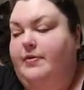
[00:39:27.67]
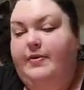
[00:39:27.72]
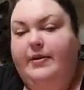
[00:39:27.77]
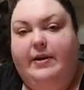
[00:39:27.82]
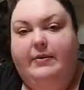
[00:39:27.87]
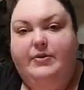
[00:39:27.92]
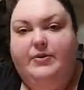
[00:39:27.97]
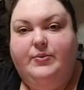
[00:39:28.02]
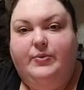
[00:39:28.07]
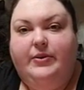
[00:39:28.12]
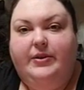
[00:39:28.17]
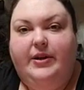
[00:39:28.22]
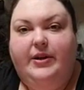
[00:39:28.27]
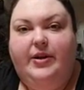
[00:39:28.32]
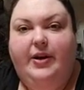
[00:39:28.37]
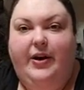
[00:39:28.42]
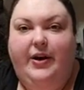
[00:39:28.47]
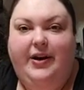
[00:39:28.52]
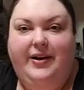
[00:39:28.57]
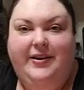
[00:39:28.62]
that was really
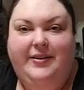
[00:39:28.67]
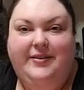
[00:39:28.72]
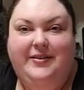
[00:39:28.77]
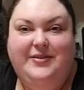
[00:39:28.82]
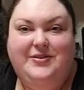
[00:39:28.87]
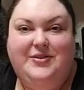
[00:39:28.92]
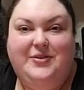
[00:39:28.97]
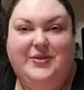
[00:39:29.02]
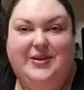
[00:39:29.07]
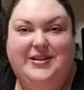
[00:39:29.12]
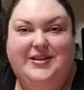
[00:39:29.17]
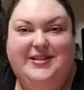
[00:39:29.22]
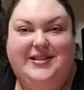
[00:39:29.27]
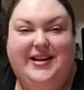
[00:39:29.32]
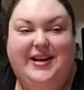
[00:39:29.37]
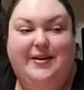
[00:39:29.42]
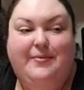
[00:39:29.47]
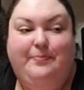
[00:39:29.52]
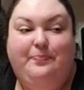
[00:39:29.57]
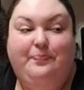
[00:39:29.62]
good, as you can
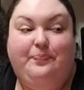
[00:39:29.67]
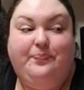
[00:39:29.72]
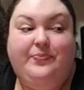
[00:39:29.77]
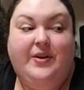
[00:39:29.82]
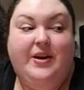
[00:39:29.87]
see.